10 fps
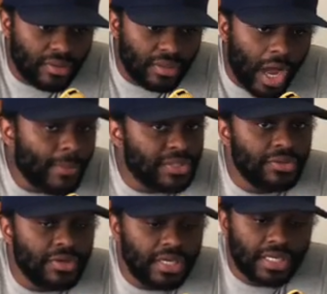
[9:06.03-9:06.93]

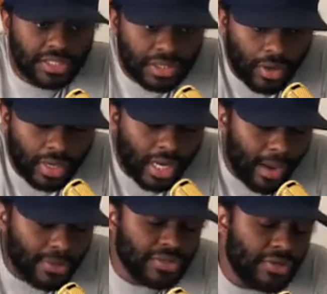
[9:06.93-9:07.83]
opportunity to start, an
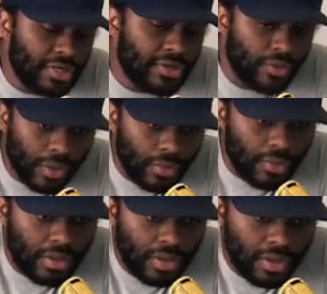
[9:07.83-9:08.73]
opportunity to grow
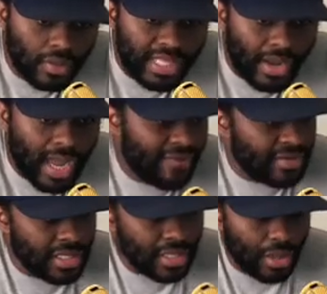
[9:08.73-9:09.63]
without having
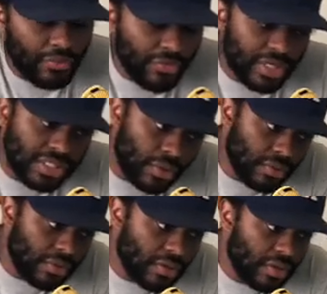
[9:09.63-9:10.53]
to look over his
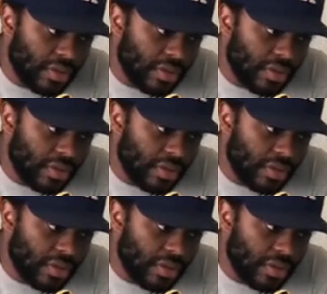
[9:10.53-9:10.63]
shoulder,